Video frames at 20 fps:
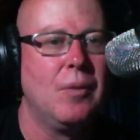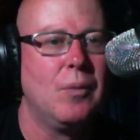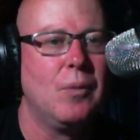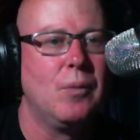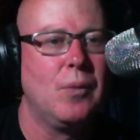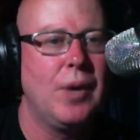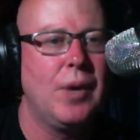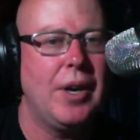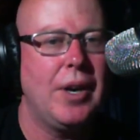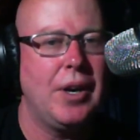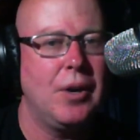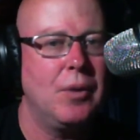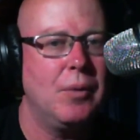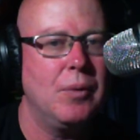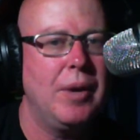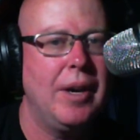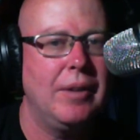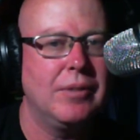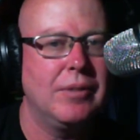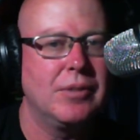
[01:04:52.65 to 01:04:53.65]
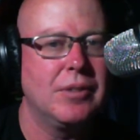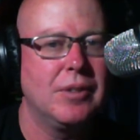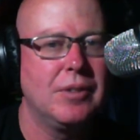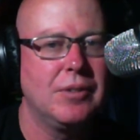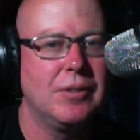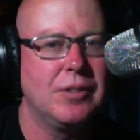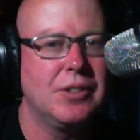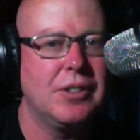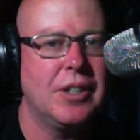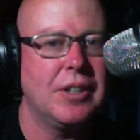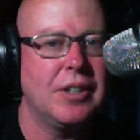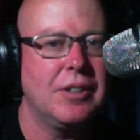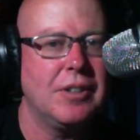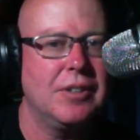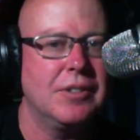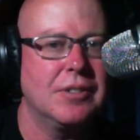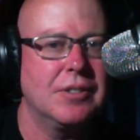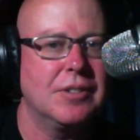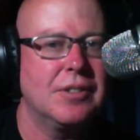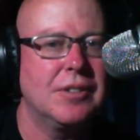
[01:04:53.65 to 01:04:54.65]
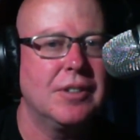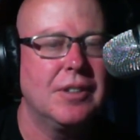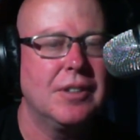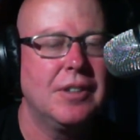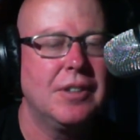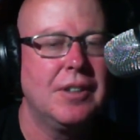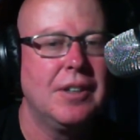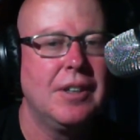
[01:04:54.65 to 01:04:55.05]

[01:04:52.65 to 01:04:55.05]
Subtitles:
radio waves, signals.